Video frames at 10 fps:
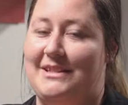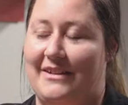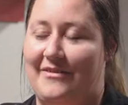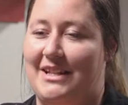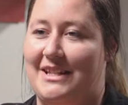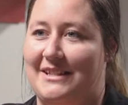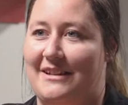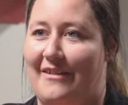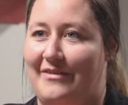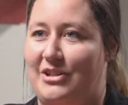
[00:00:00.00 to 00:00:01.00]
definitely the
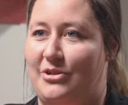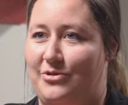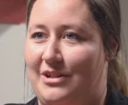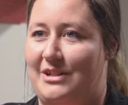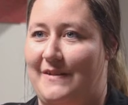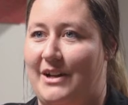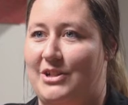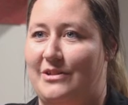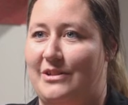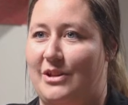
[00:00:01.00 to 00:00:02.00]
staff and children
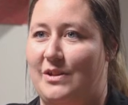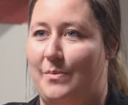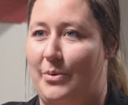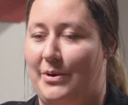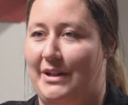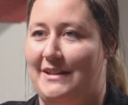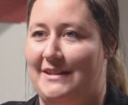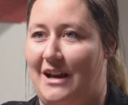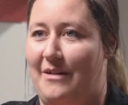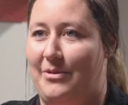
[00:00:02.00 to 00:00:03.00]
interactions, so supporting the
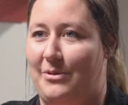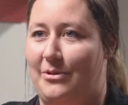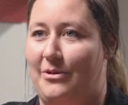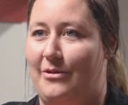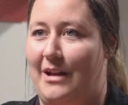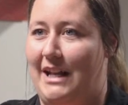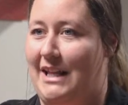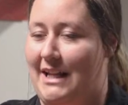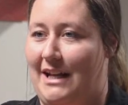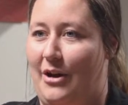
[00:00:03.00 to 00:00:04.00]
staff through anything
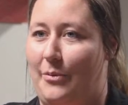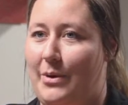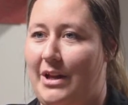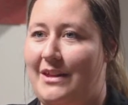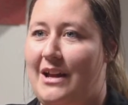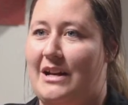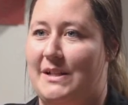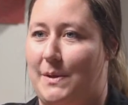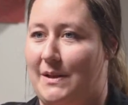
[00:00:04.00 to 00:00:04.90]
they need help with, as well